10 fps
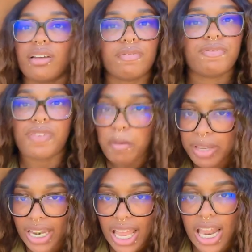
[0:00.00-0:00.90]

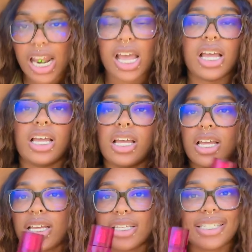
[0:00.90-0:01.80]
feminine
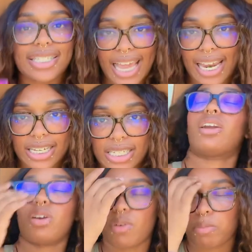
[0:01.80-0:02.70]
scent. I don't
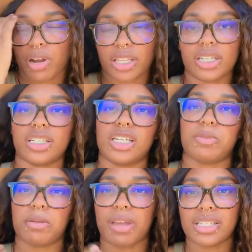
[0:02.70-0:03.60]
know what praline does, but it
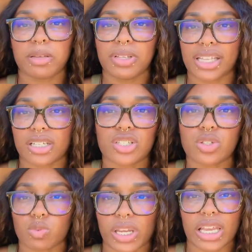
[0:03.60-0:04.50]
makes something like
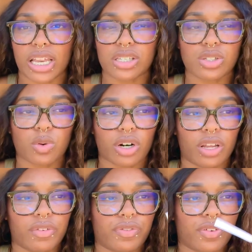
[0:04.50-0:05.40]
sweet and sort of